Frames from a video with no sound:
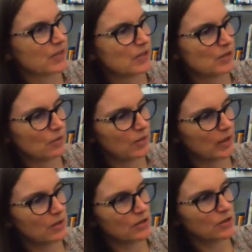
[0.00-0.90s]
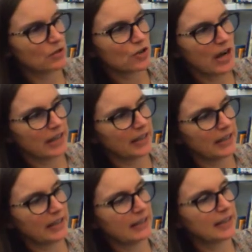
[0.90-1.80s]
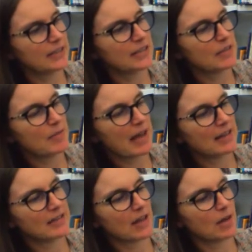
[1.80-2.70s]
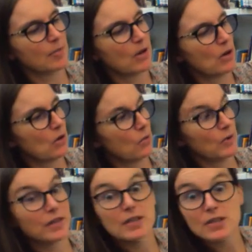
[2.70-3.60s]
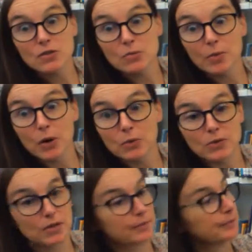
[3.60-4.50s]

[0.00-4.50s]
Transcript: So there's Little Dragon getting into the bathtub with his new boat.